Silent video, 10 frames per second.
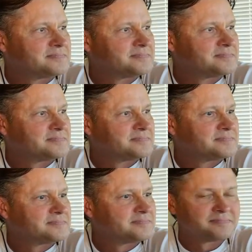
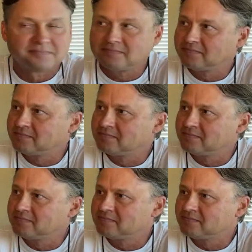
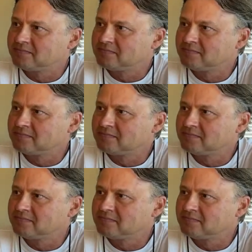
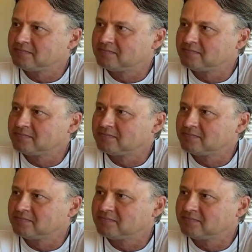No words are spoken by the person on screen.